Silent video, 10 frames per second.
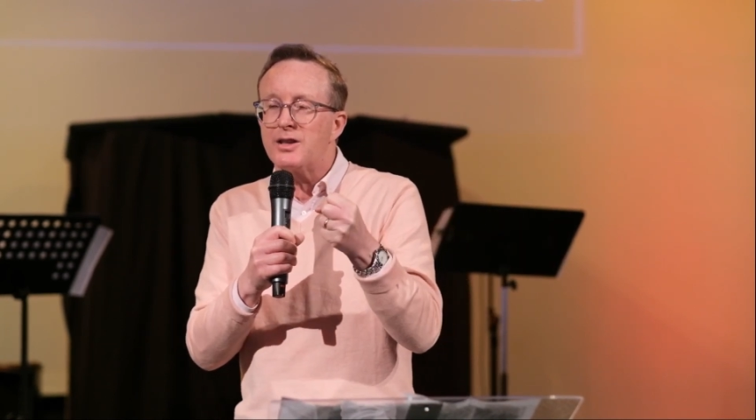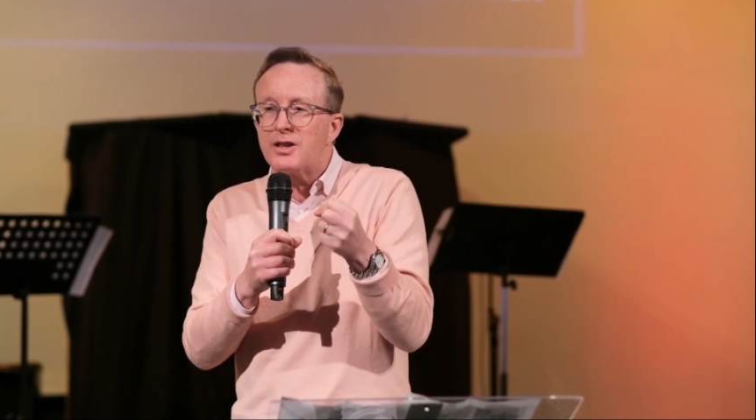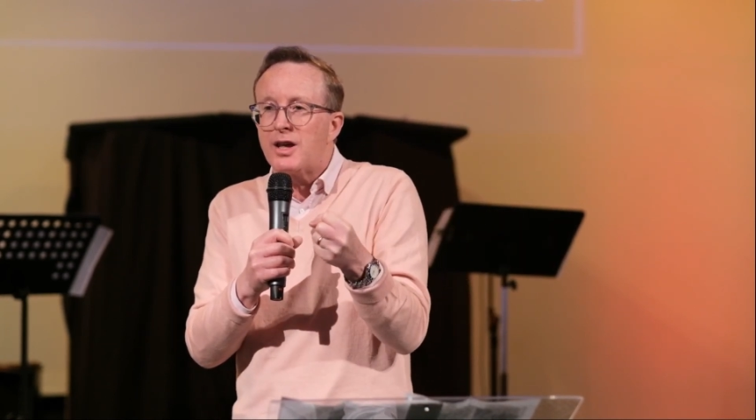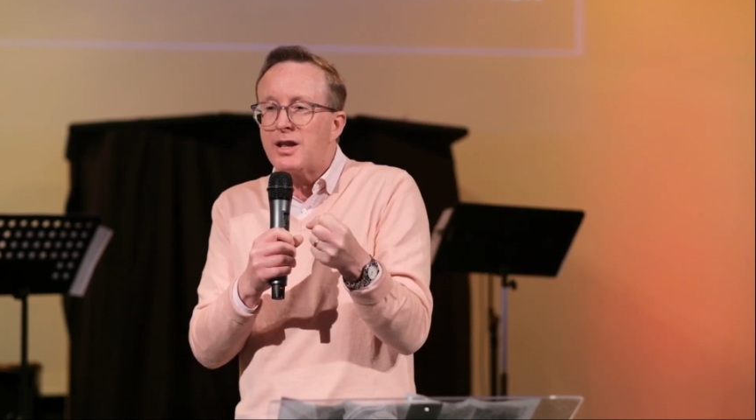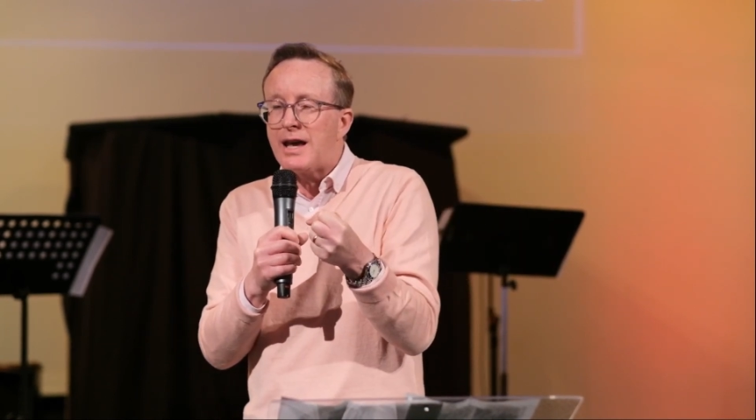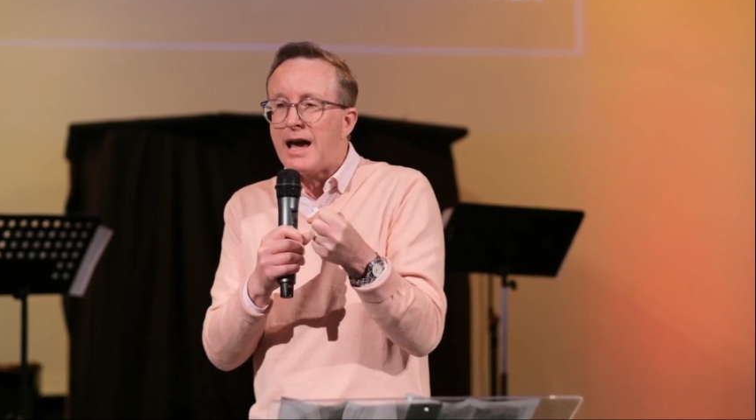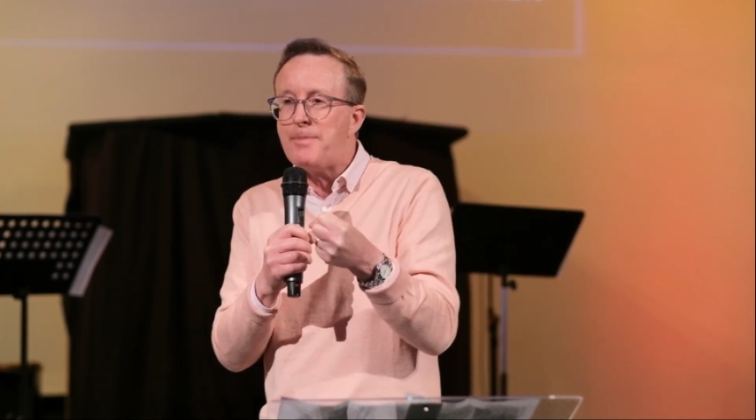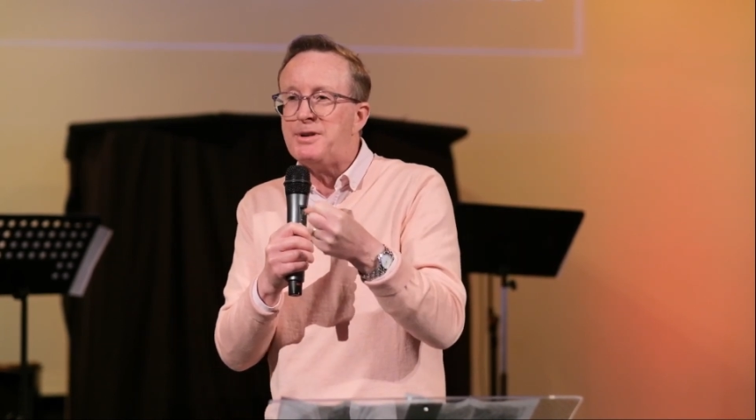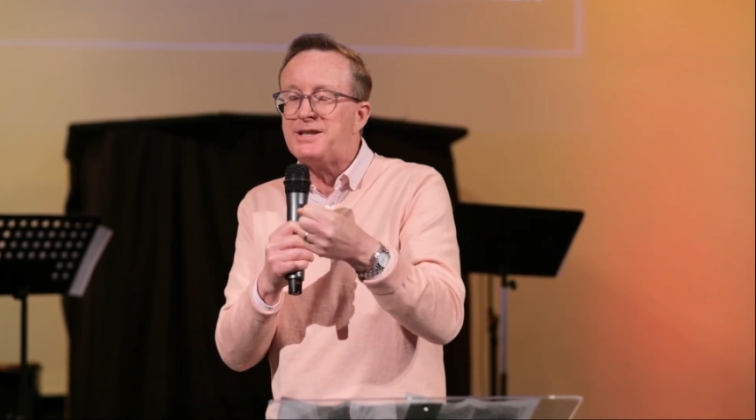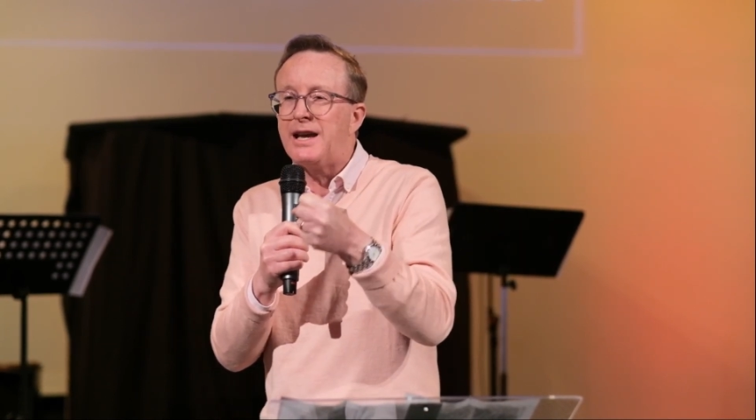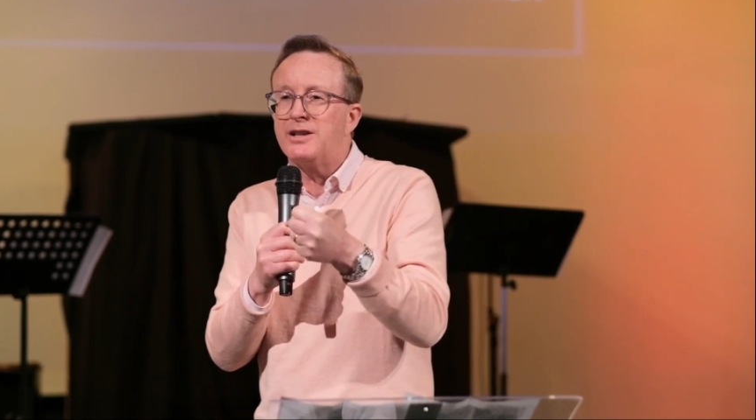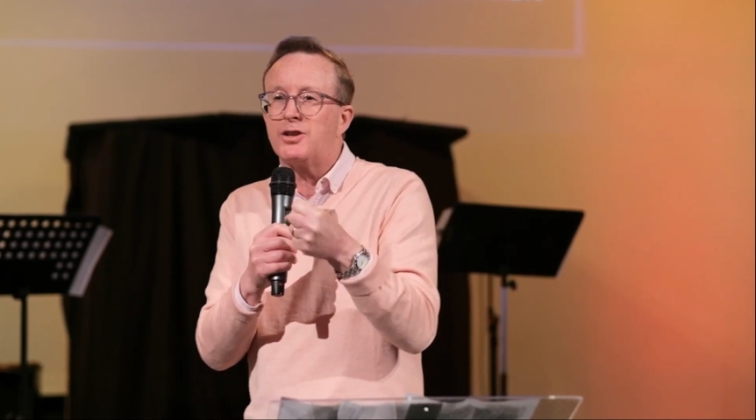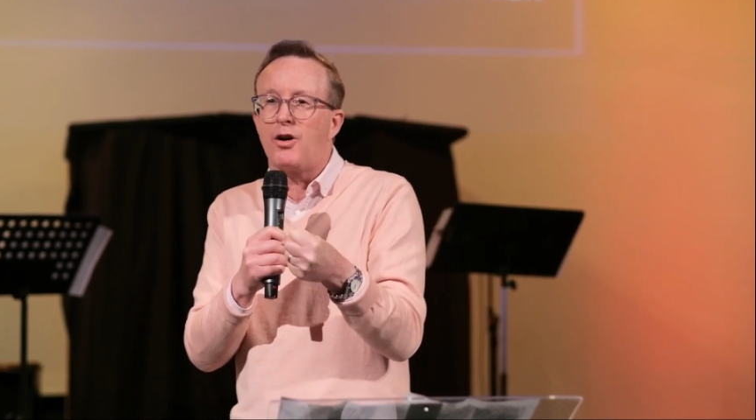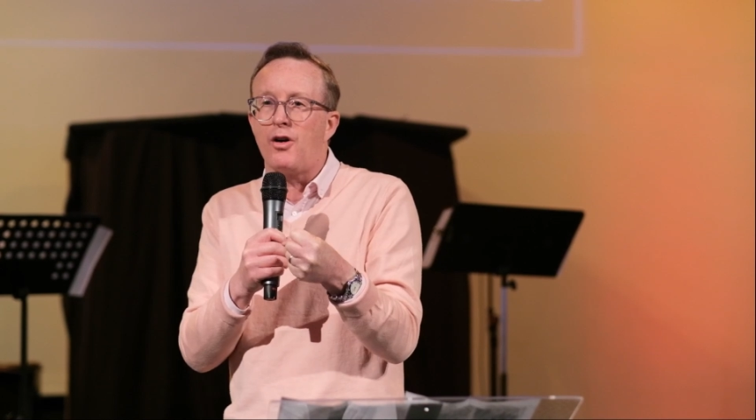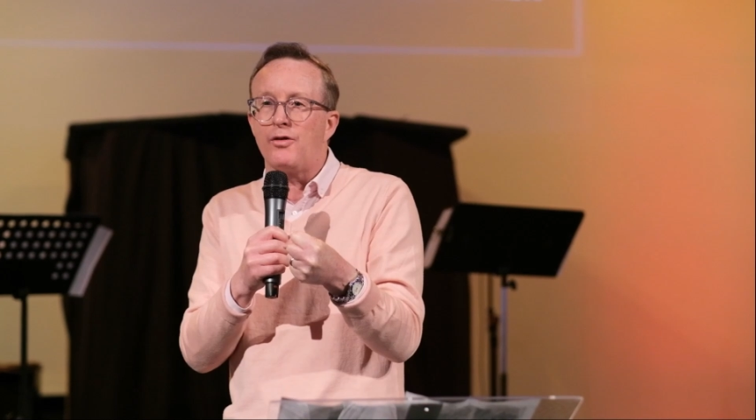the, the epicenter
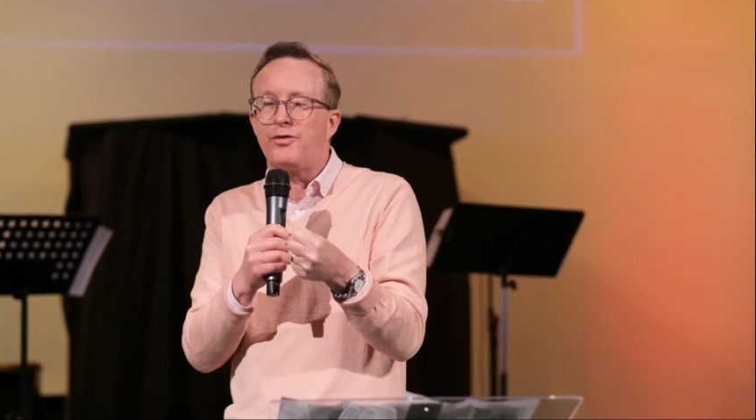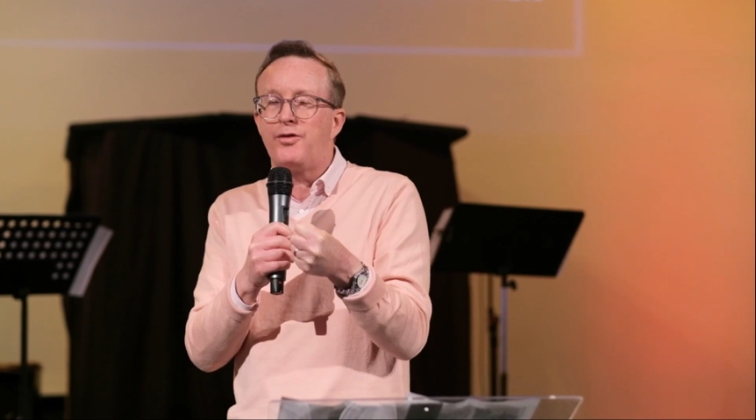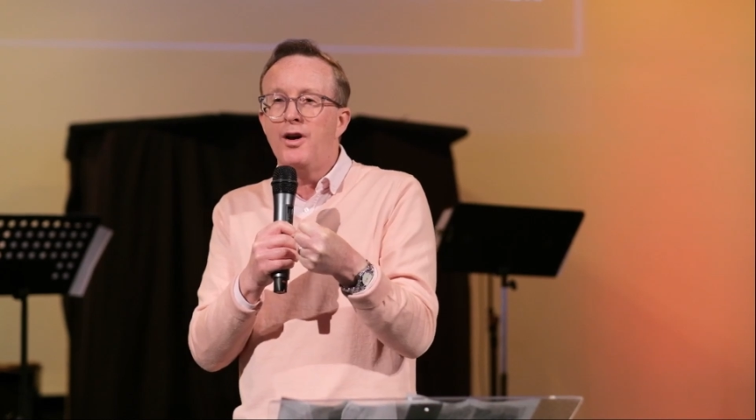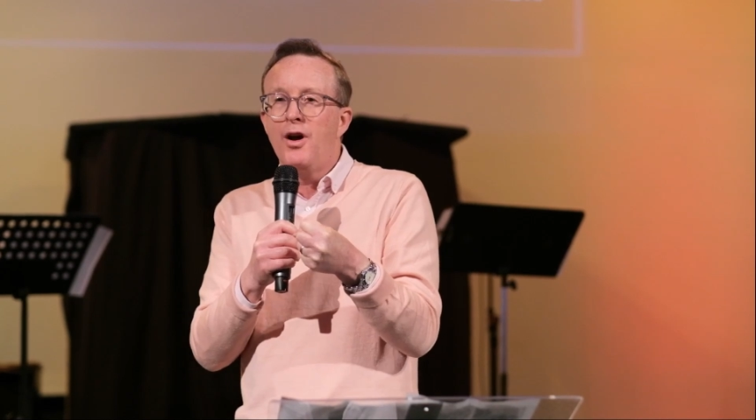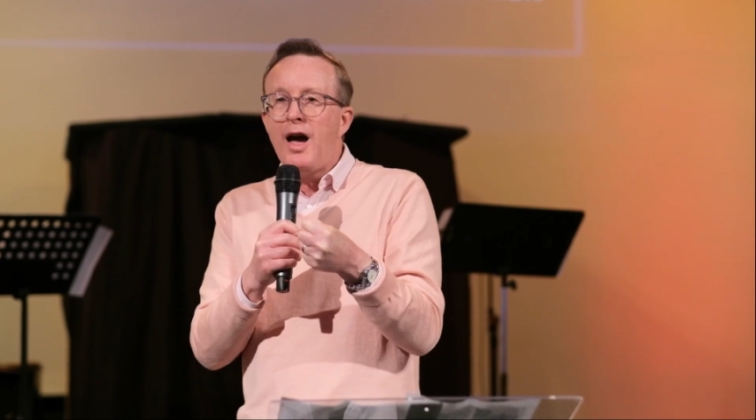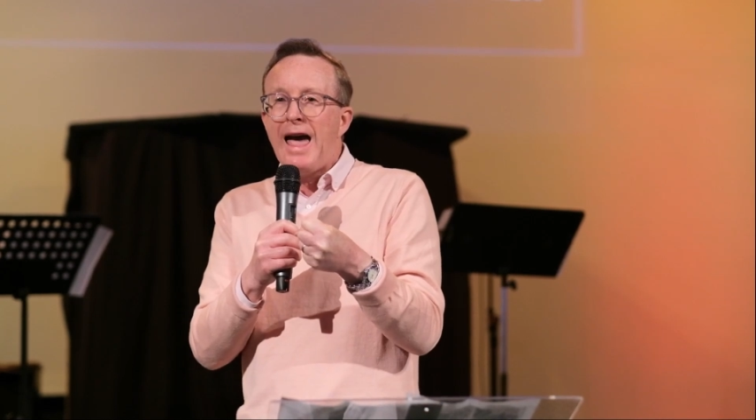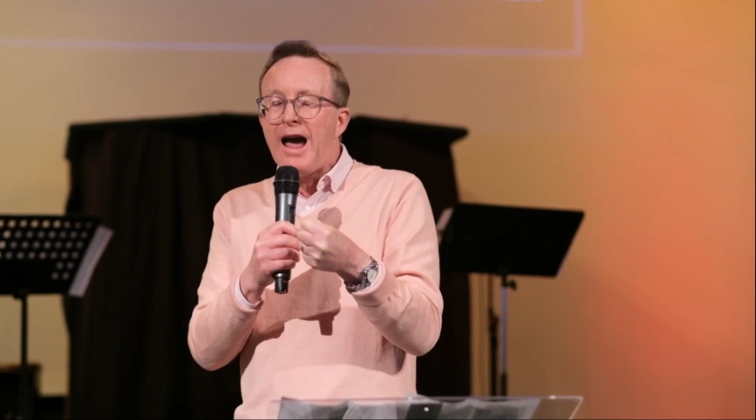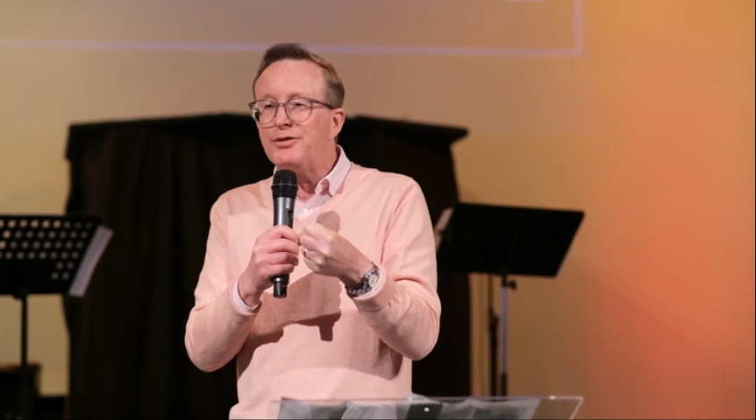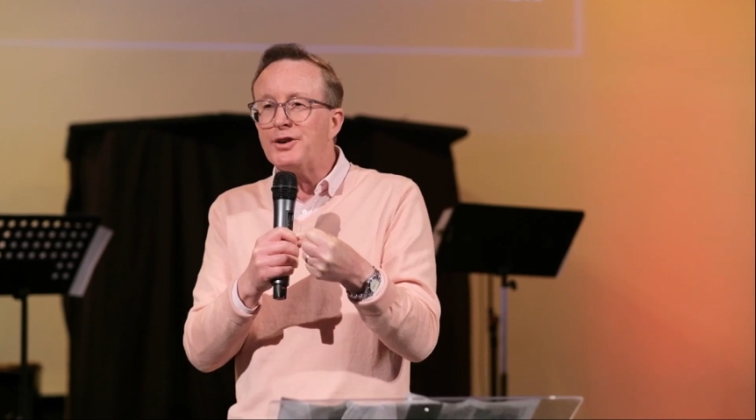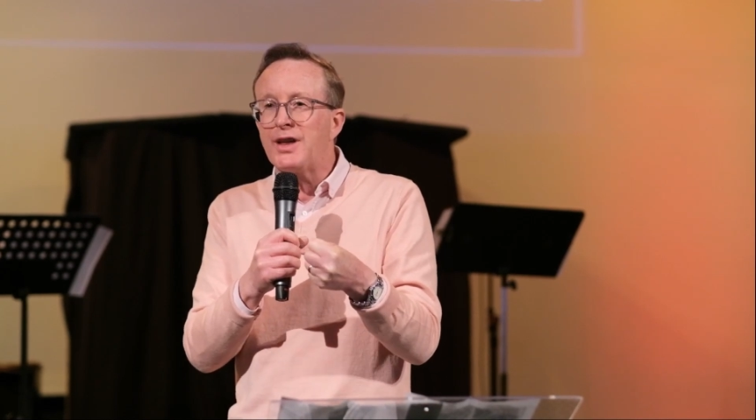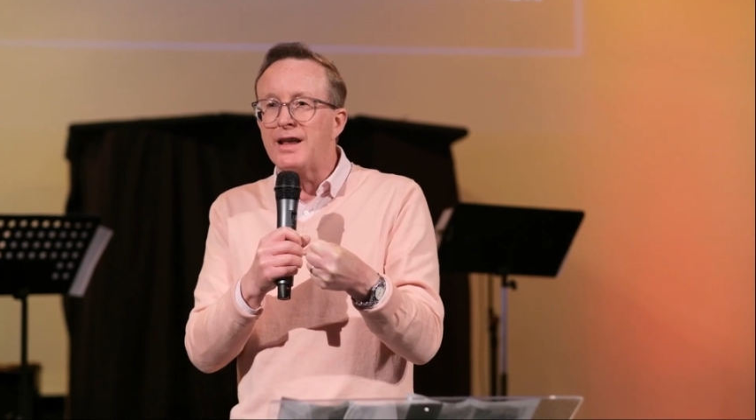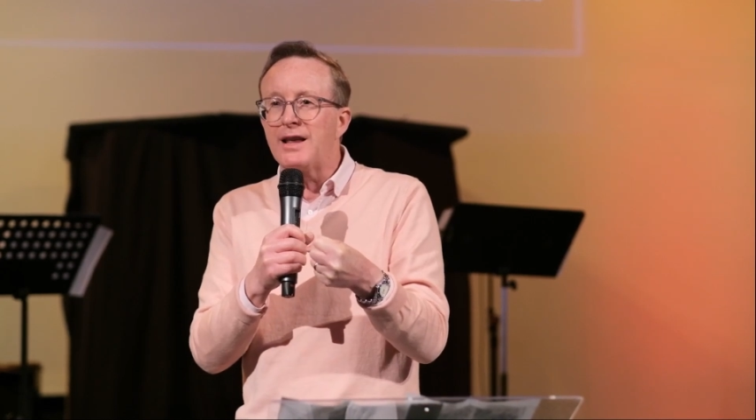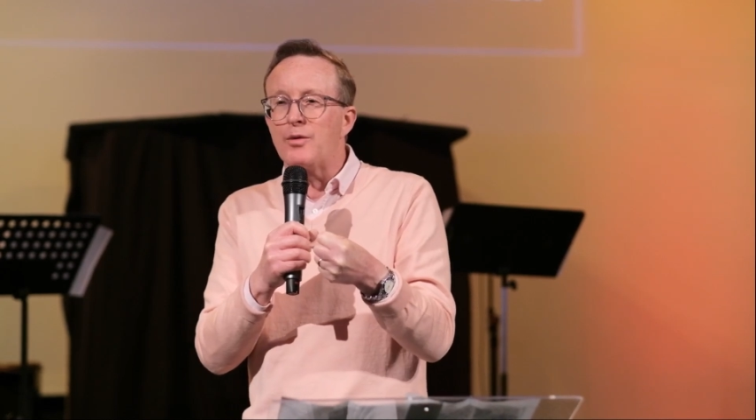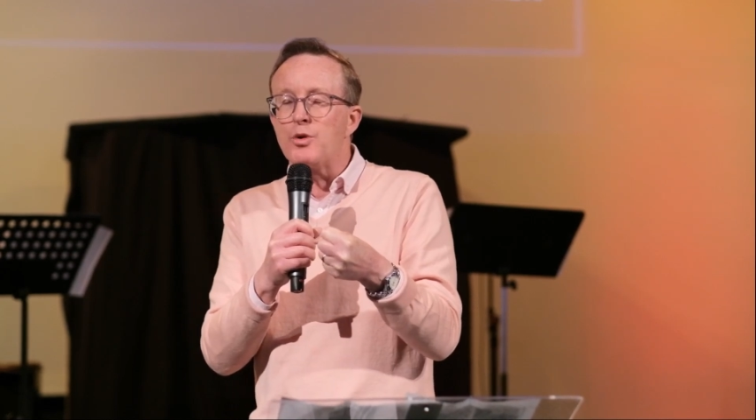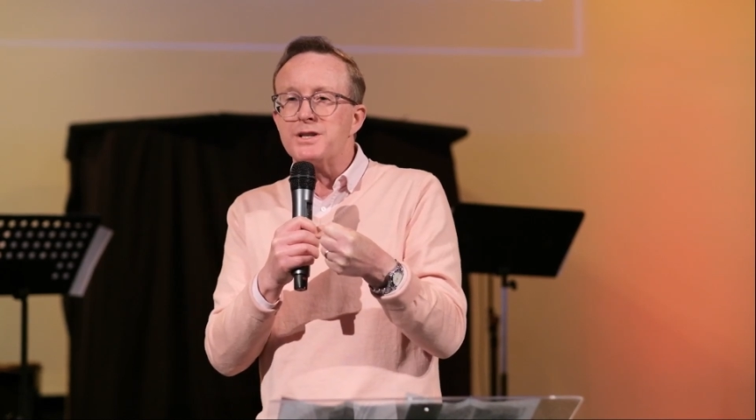of everything that
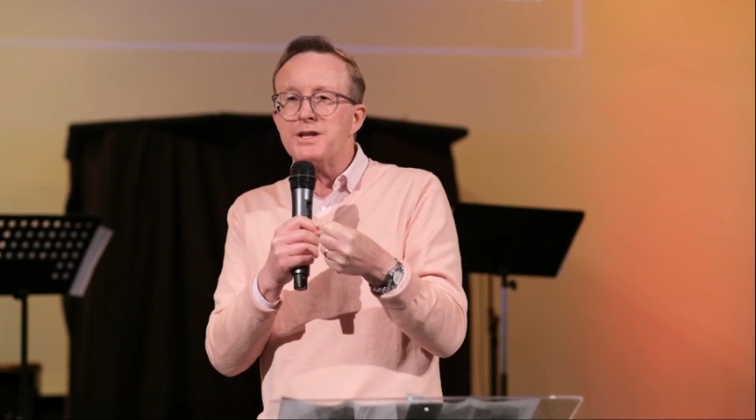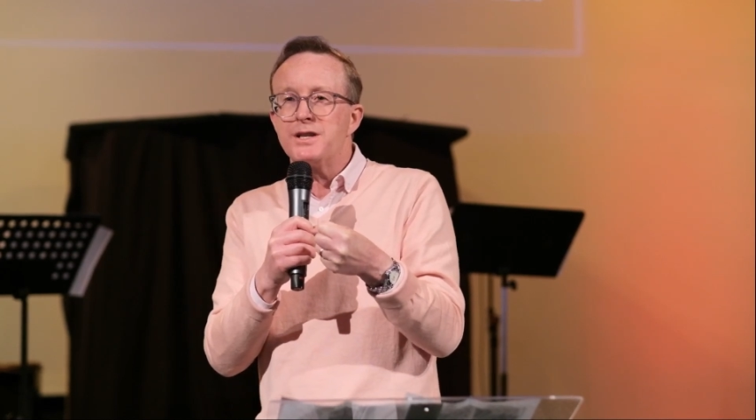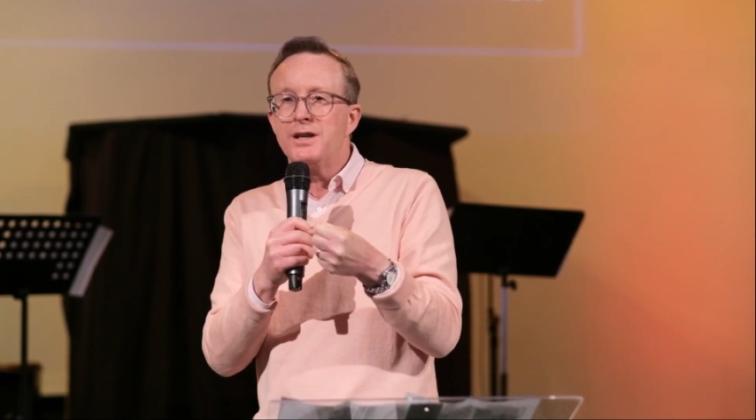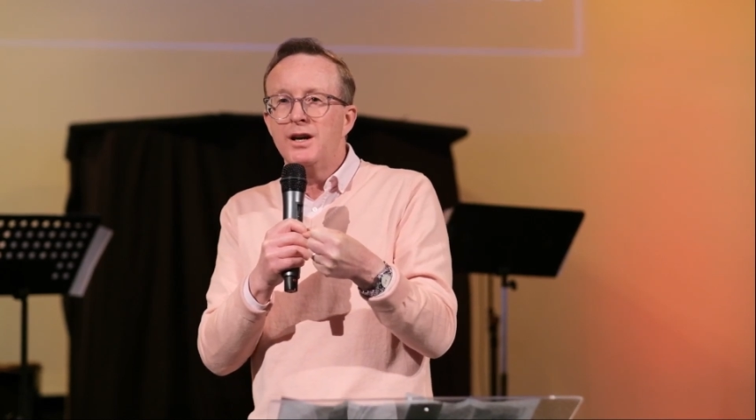was